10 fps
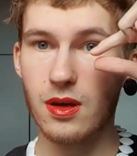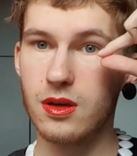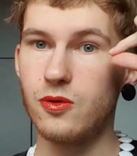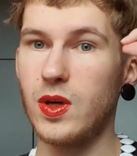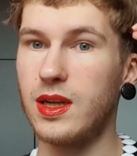
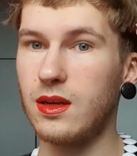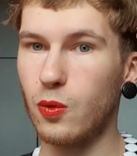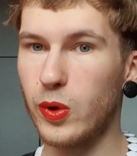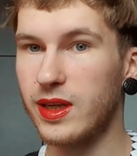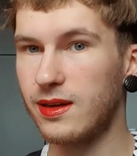creating a
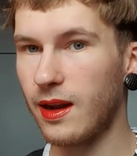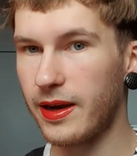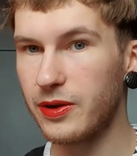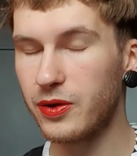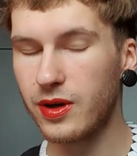winged
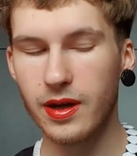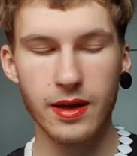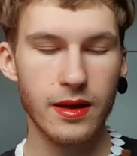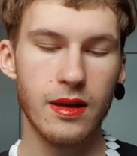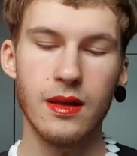liner,
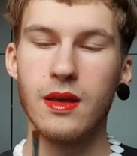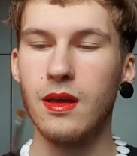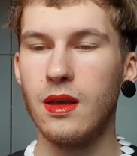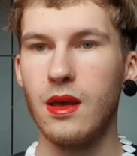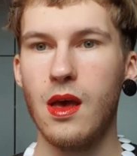
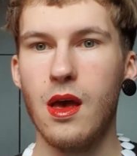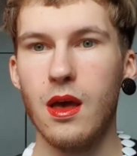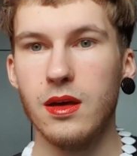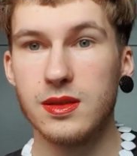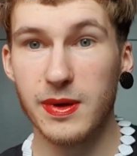
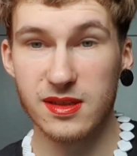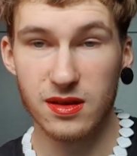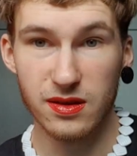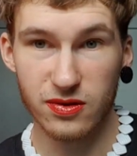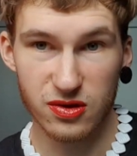
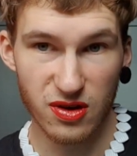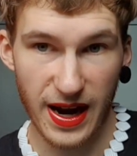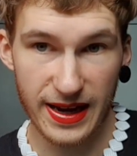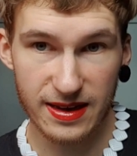especially for drag.